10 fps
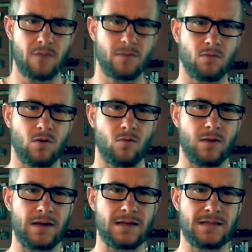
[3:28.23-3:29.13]
but what
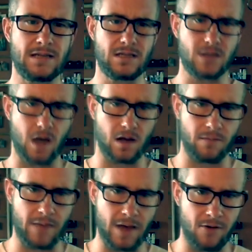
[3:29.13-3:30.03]
we didn't talk
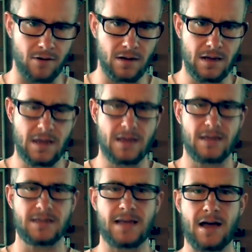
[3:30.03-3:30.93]
about
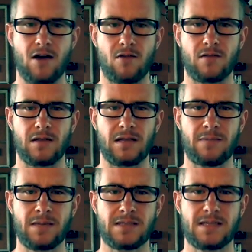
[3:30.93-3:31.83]
is how the
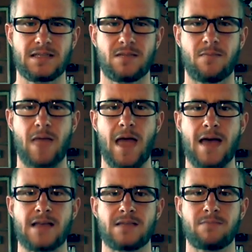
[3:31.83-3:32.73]
limbic system
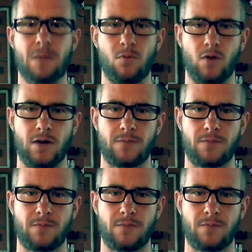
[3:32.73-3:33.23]
has memory.